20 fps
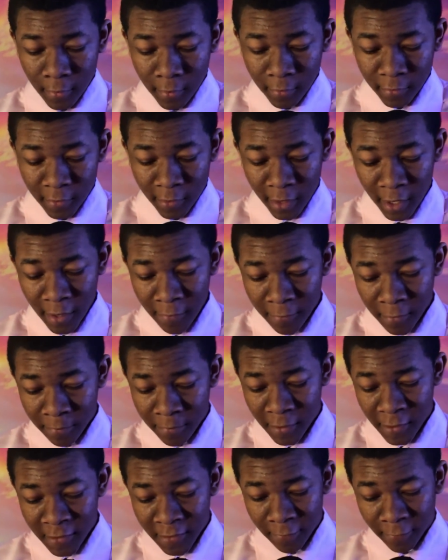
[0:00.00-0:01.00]
To have the
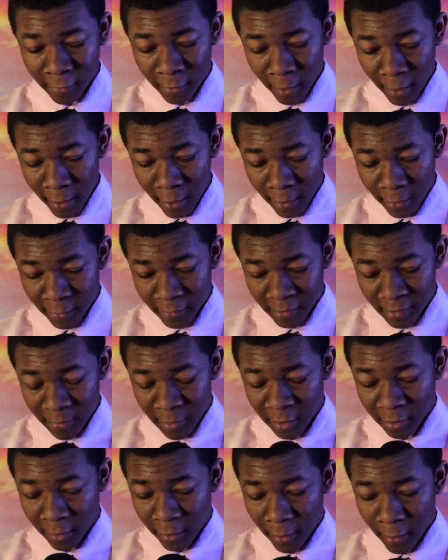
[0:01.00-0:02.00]
peace of God is to be
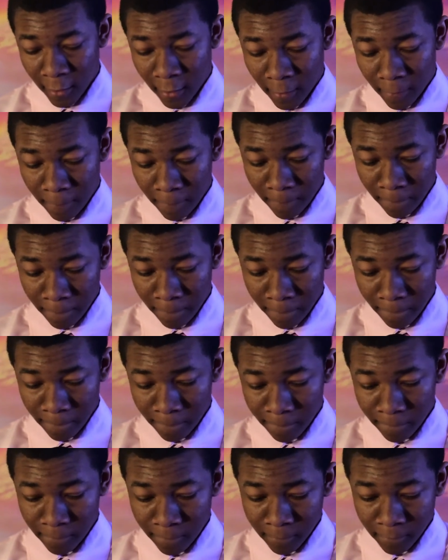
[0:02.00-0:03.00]
calm,
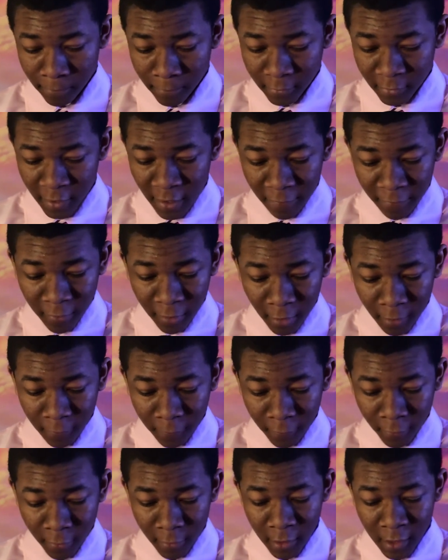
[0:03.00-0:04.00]
to have
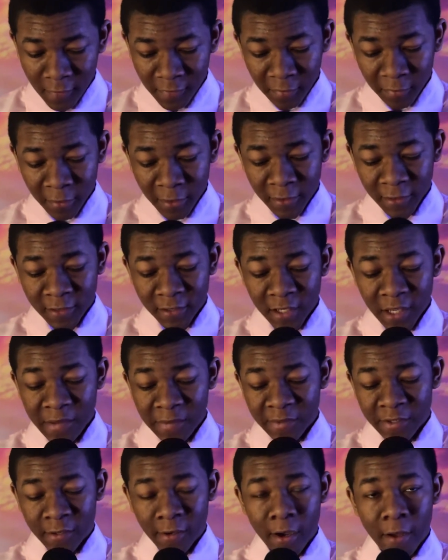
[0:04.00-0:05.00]
comfort even when it seems
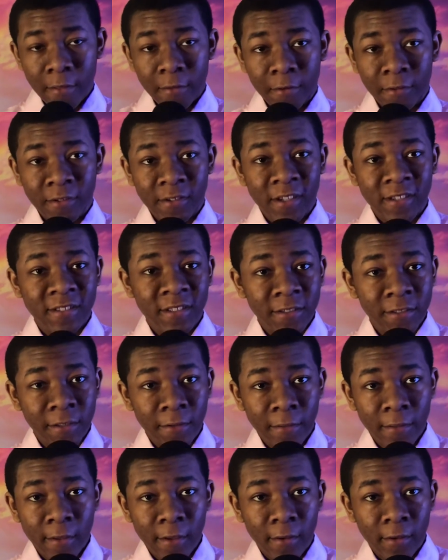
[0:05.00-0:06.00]
to others that such a
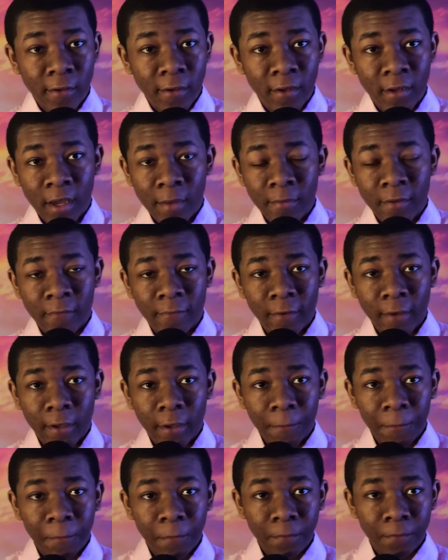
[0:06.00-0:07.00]
thing cannot be found.
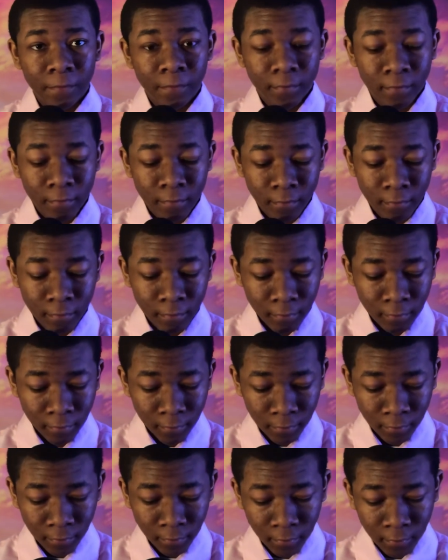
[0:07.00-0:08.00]

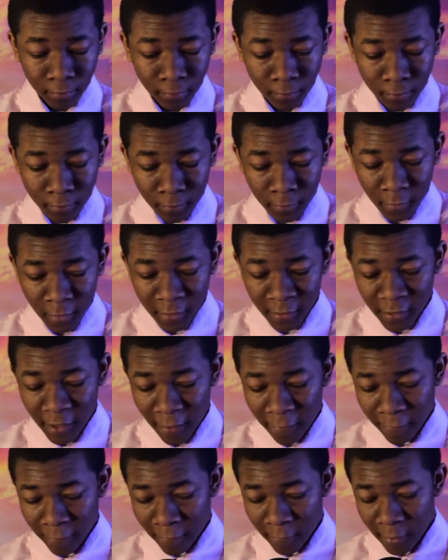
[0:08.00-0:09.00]
Mm. To have
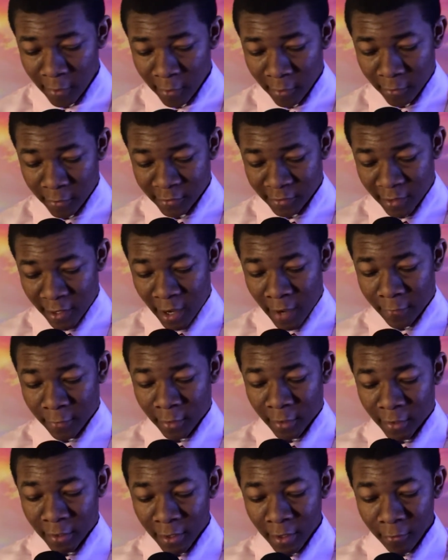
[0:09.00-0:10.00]
fear is to have a
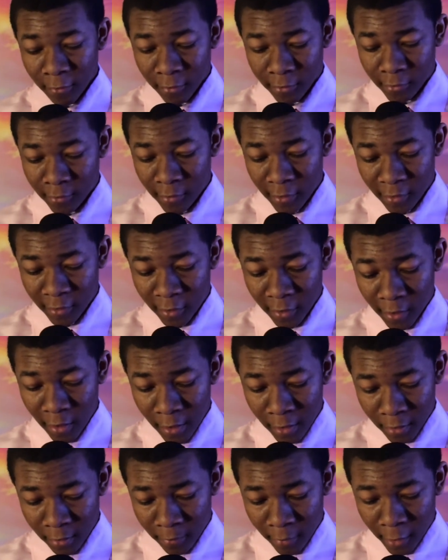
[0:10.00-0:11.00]
clouded and
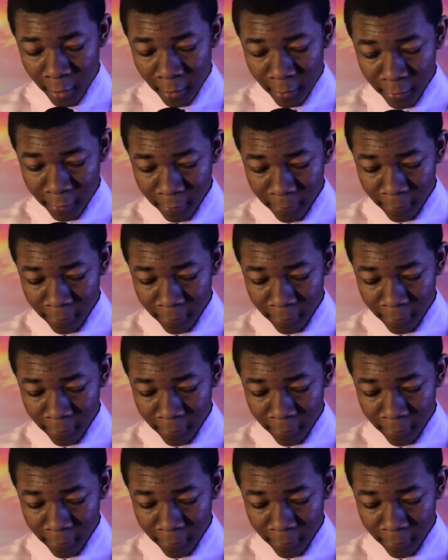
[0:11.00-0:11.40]
chaotic mind.